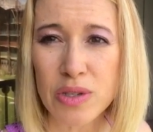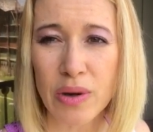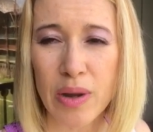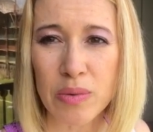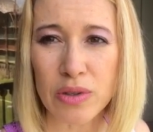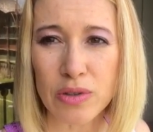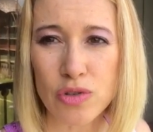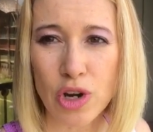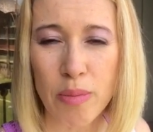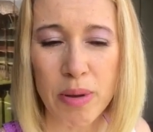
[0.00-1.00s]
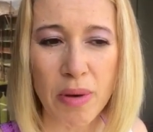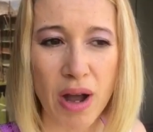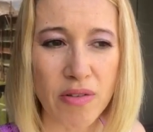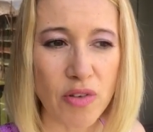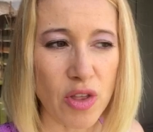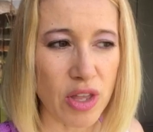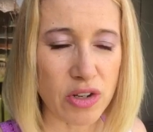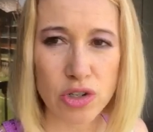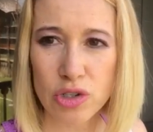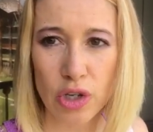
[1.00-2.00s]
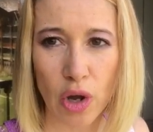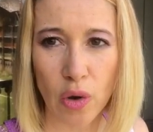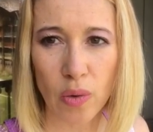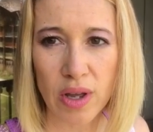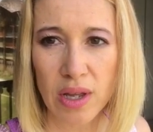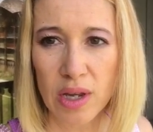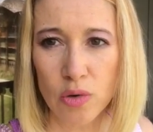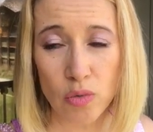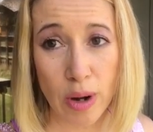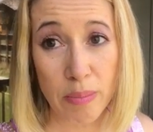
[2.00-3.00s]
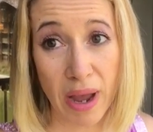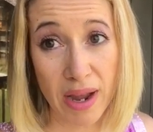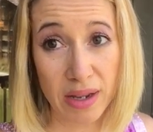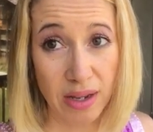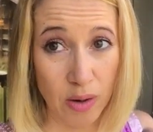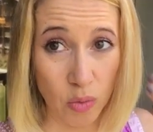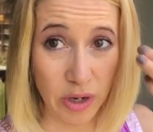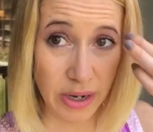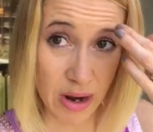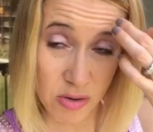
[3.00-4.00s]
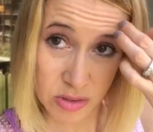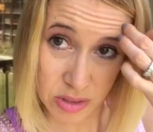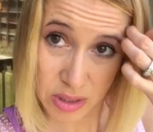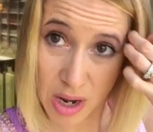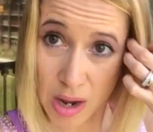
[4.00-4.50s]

so I will drop him off and then just go right back and work out.